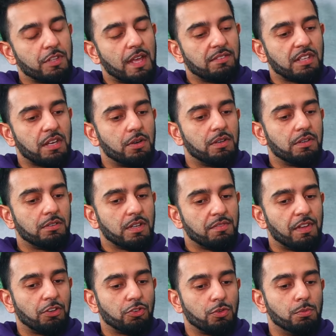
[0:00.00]
So that's how a
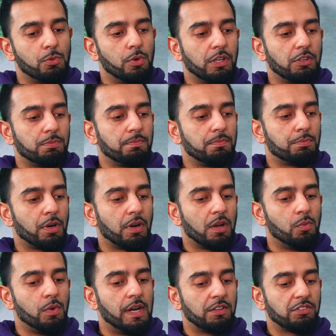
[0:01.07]
conventional mortgage
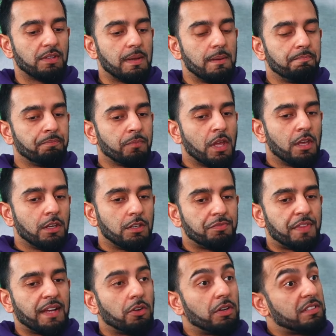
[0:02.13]
product works. You've
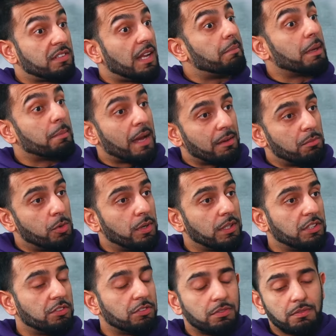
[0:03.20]
then got Islamic bank
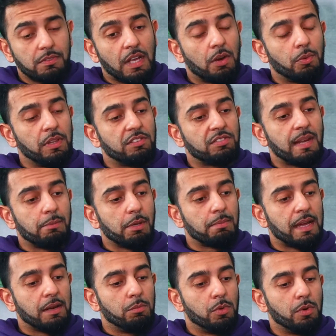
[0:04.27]
mortgages. Now, with Islamic
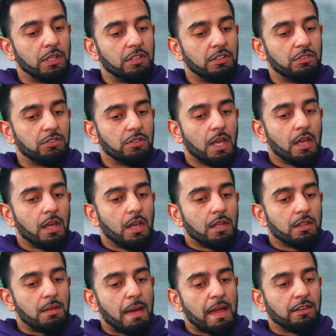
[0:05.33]
bank mortgages,
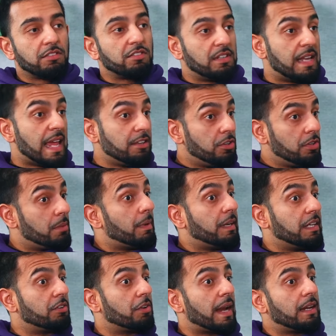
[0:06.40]
the bank doesn't lend you the
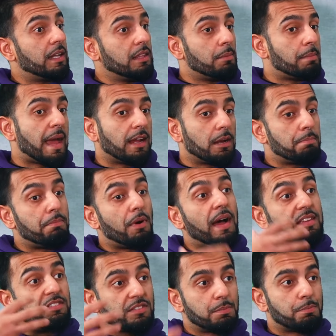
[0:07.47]
money directly, the bank
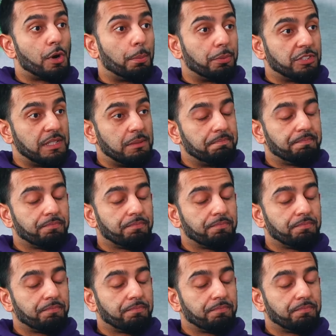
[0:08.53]
buys the property.